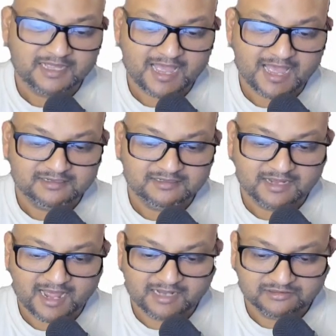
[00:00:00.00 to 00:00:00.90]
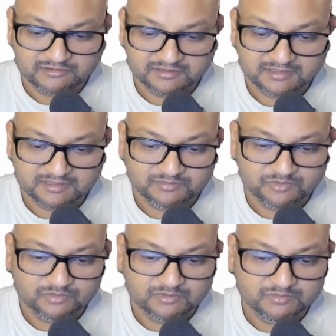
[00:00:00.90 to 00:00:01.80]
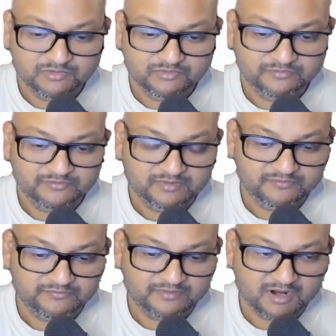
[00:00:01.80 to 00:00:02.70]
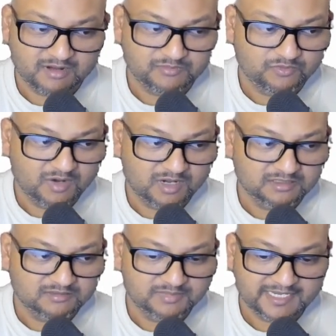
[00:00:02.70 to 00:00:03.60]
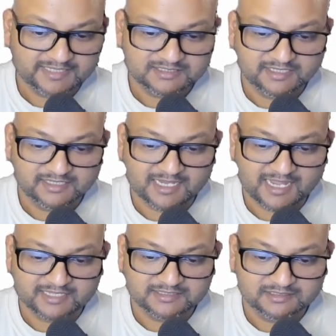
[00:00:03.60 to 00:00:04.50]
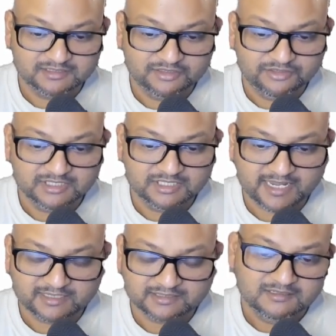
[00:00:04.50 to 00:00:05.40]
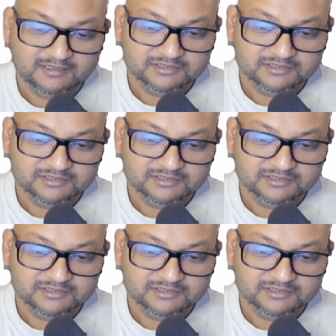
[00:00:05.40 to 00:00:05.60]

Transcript: an algorithm would move from one complexity class to the next.